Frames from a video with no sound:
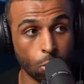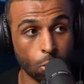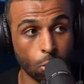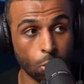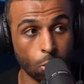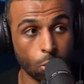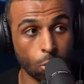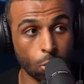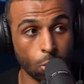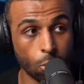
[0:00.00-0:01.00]

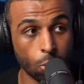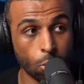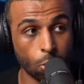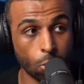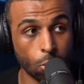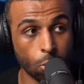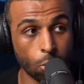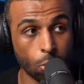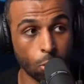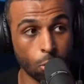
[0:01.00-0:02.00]

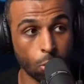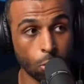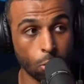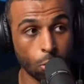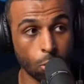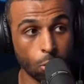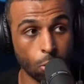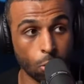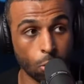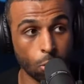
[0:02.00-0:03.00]

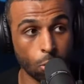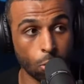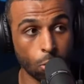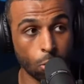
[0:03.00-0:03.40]
(silent)